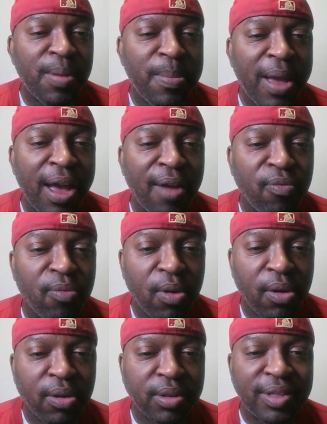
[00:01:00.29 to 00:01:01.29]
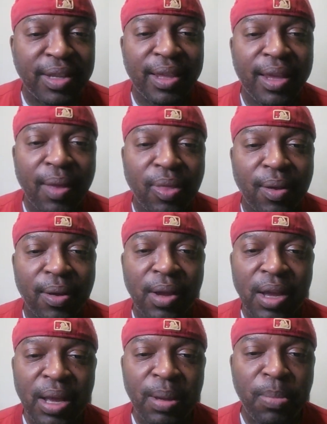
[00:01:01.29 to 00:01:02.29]
math work together.
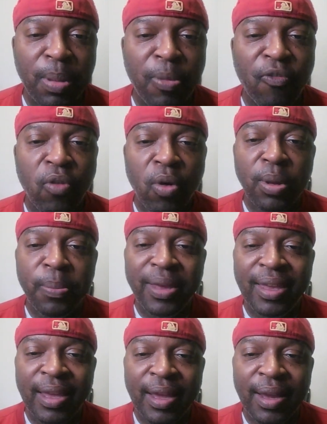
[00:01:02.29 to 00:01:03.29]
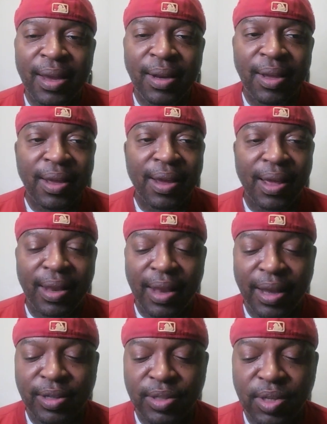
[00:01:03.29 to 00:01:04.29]
But before we begin, I'd
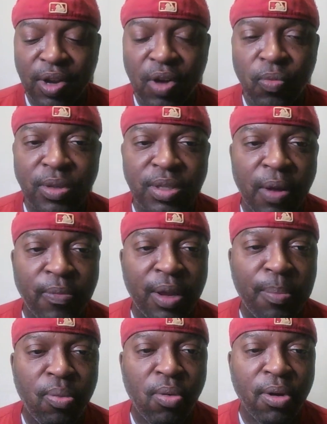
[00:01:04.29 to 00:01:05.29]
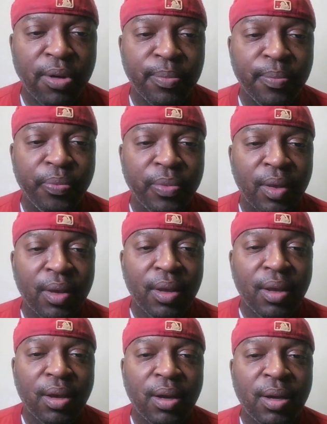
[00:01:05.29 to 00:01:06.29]
like to start with something important.
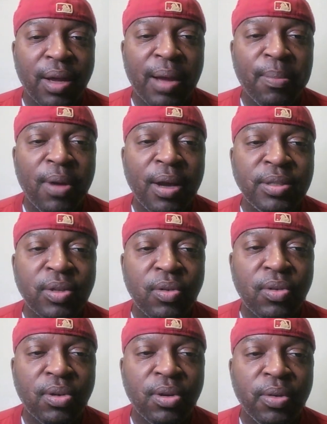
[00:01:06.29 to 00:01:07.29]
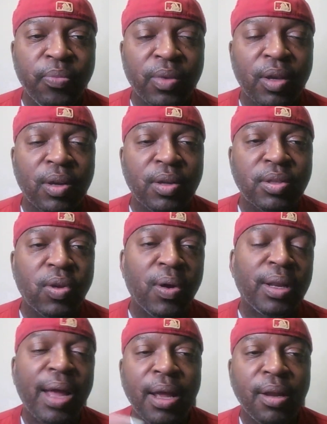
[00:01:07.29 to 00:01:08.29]
At my school, so a
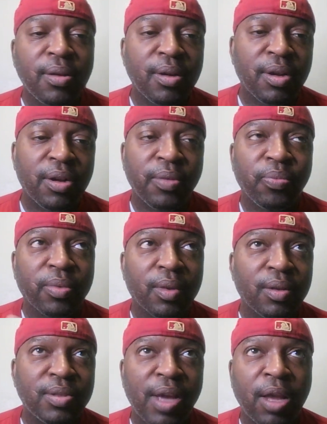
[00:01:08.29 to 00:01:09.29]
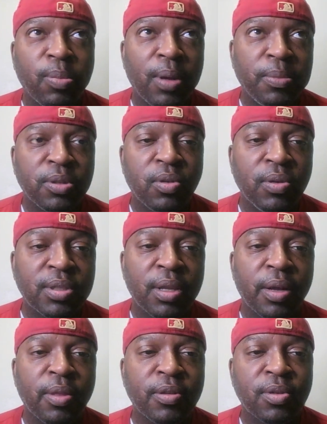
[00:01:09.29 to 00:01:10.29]
lot of Seattle public schools and
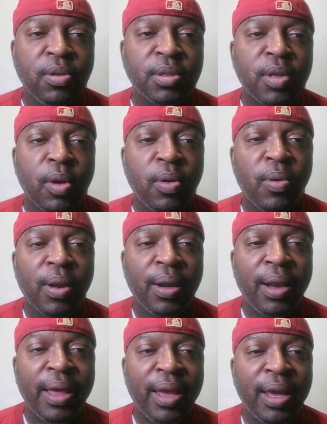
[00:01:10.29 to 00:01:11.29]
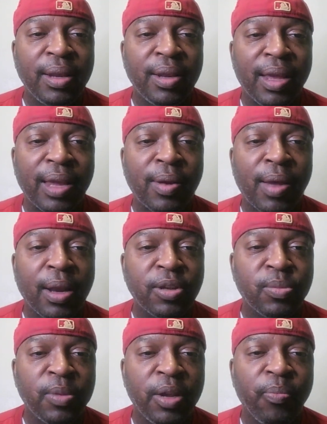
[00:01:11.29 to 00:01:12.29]
other schools, they're doing land
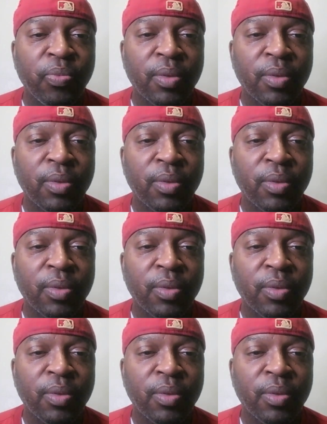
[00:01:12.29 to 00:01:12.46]
acknowledgement.